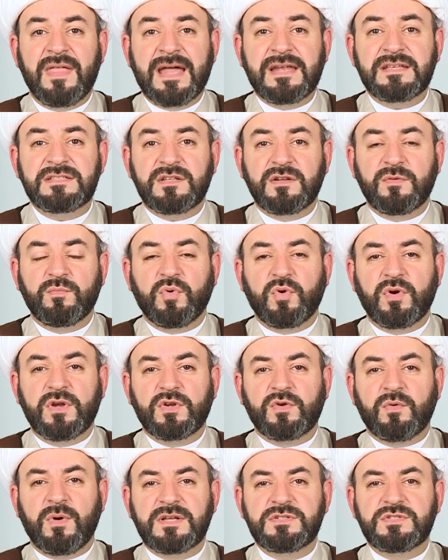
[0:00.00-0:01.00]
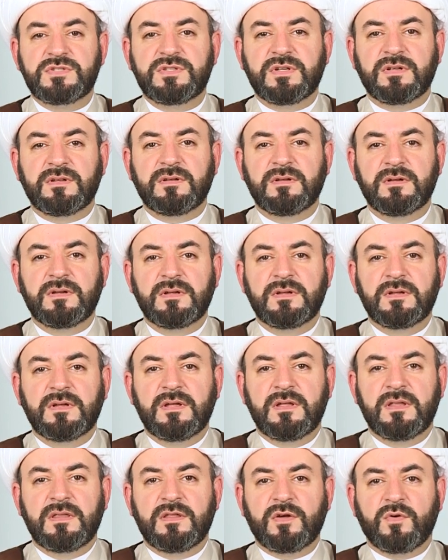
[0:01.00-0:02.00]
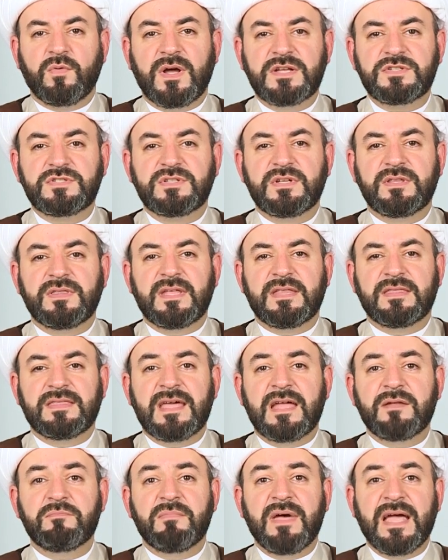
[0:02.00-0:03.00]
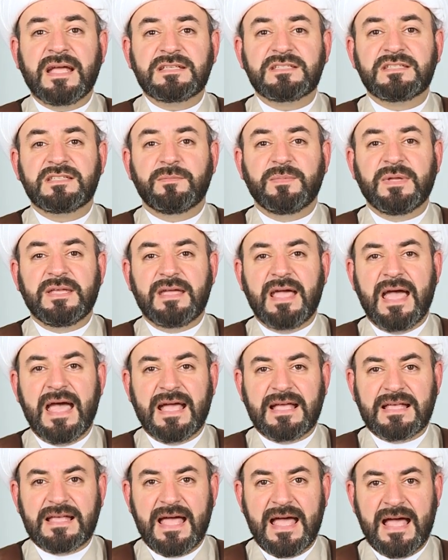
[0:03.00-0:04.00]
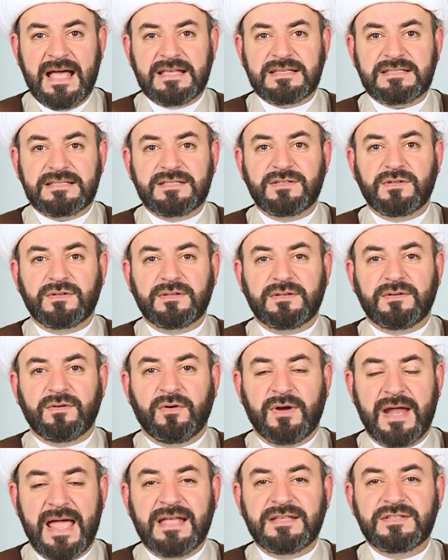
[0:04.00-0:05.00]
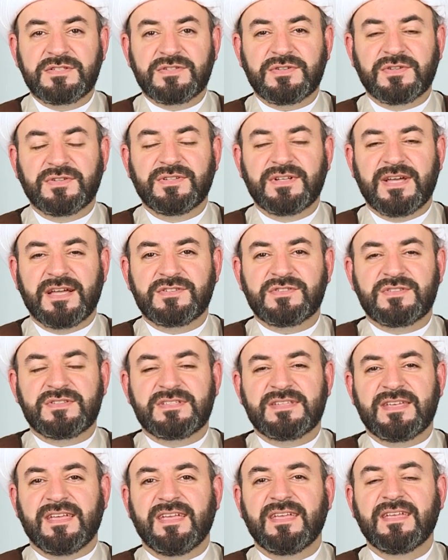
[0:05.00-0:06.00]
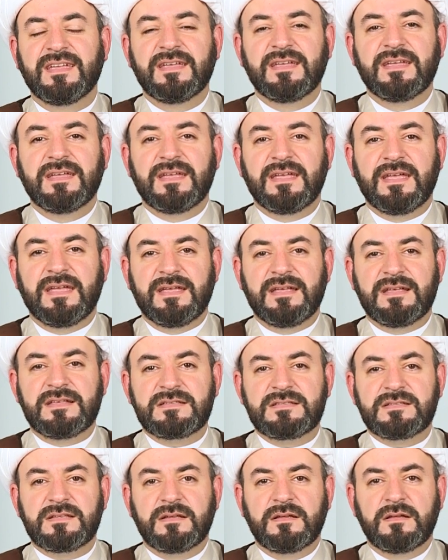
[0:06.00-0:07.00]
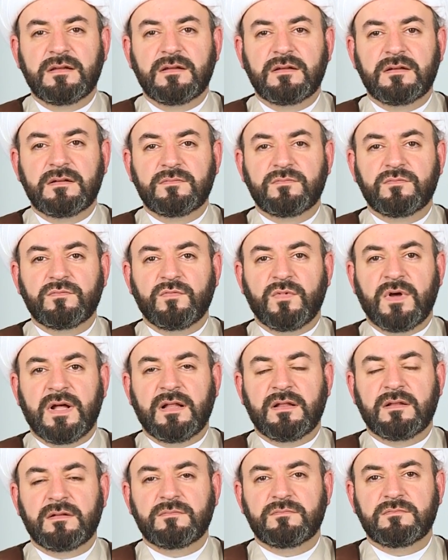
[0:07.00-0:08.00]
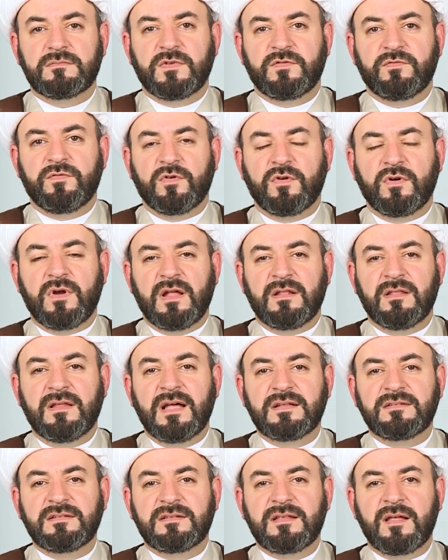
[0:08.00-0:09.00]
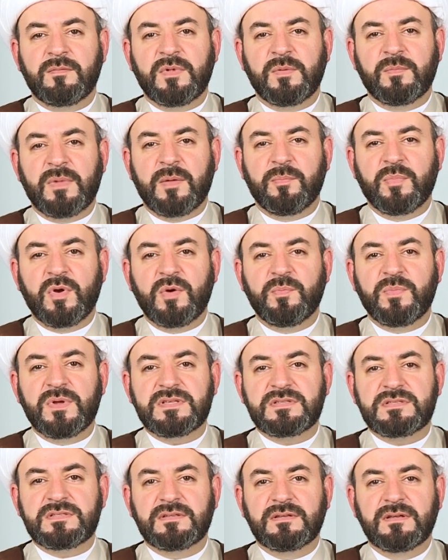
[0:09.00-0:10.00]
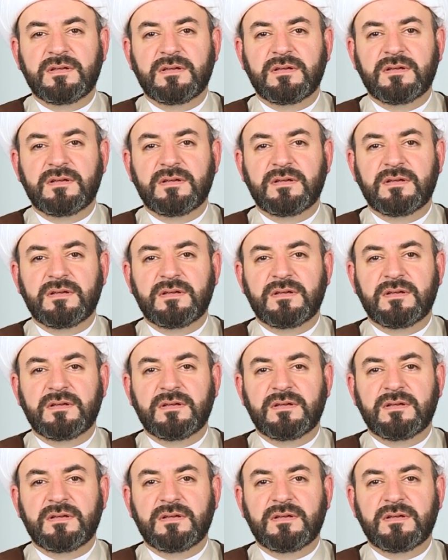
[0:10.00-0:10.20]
that is an important question, the question that then begs to be asked or answered, I should say, is, well, for Allah to tell me my purpose,